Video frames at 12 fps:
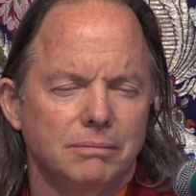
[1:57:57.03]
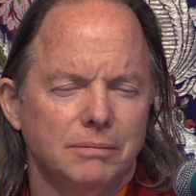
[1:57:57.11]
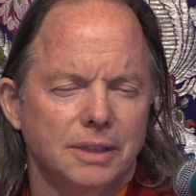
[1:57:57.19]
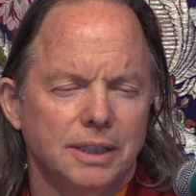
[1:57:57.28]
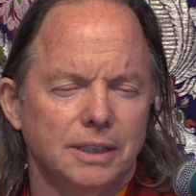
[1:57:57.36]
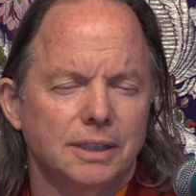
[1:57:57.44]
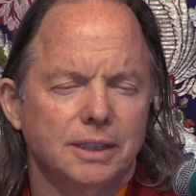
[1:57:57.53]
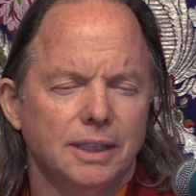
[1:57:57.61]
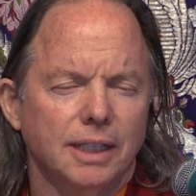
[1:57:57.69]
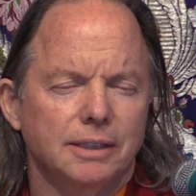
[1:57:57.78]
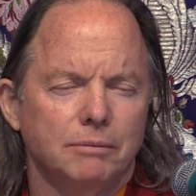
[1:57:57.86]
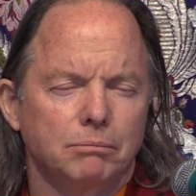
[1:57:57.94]
the
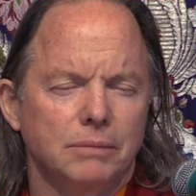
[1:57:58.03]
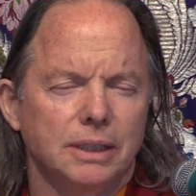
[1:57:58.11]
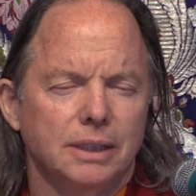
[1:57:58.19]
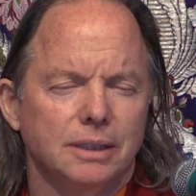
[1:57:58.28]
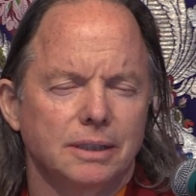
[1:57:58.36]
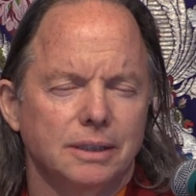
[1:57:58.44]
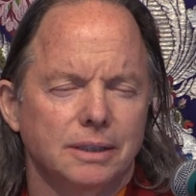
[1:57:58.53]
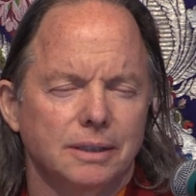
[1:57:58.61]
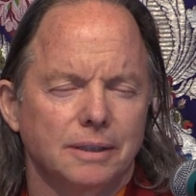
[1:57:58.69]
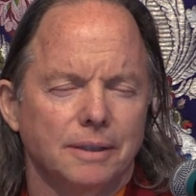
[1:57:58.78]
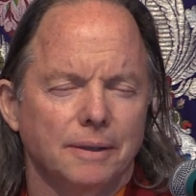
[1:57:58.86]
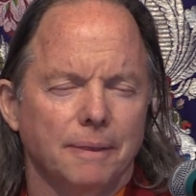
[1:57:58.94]
inside of me,
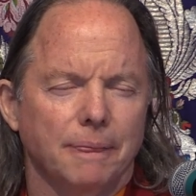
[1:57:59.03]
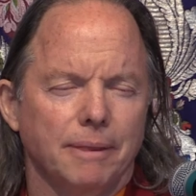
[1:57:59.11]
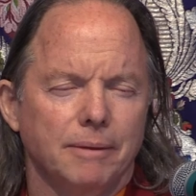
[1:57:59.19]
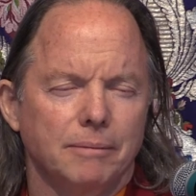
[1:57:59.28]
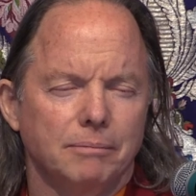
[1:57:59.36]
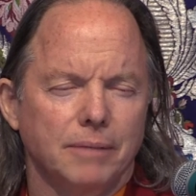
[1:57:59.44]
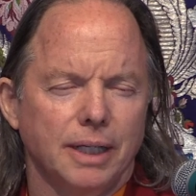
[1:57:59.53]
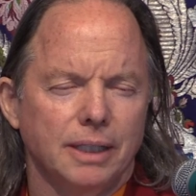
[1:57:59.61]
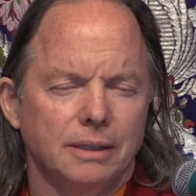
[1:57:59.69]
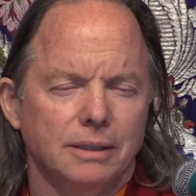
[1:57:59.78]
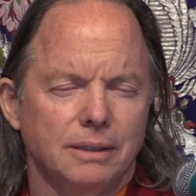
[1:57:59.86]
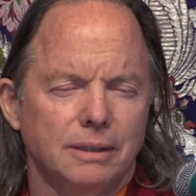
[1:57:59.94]

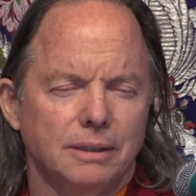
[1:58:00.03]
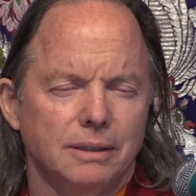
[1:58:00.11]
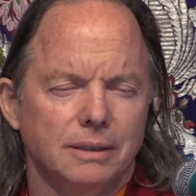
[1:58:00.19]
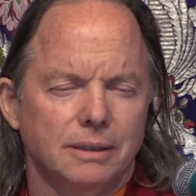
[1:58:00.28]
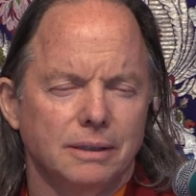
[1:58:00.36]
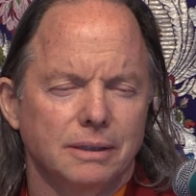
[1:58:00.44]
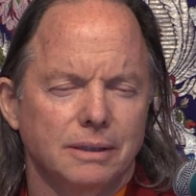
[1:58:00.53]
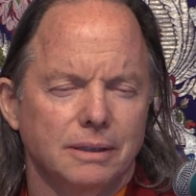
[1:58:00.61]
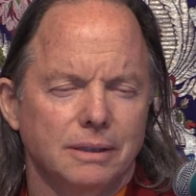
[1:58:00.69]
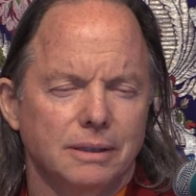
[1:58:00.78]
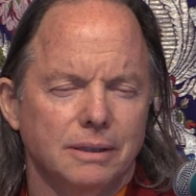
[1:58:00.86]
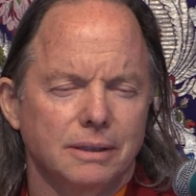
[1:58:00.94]
my
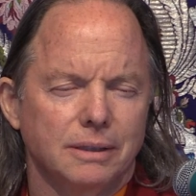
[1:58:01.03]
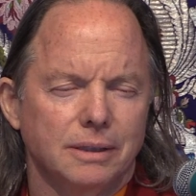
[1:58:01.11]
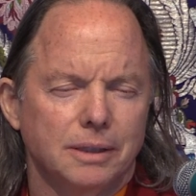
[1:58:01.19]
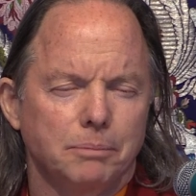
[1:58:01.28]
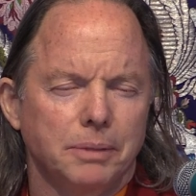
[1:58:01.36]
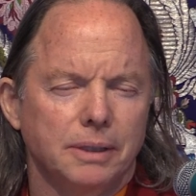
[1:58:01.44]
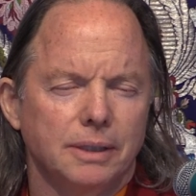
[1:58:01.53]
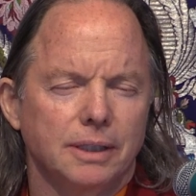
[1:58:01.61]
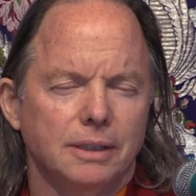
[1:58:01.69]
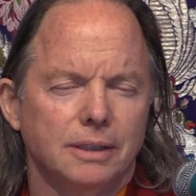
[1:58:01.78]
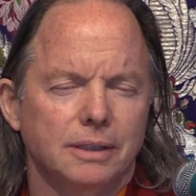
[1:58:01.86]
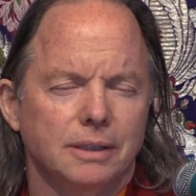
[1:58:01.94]
spirit.